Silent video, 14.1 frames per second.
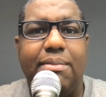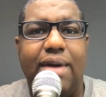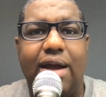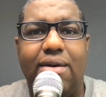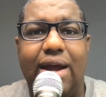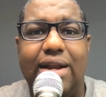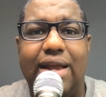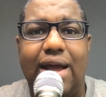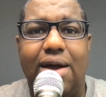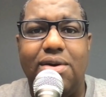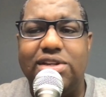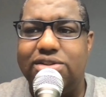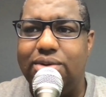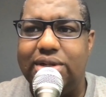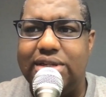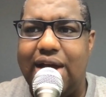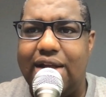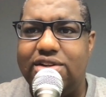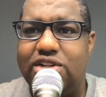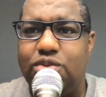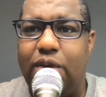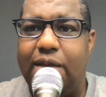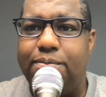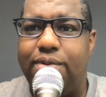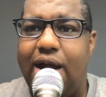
about right now is Luka Doncic's weight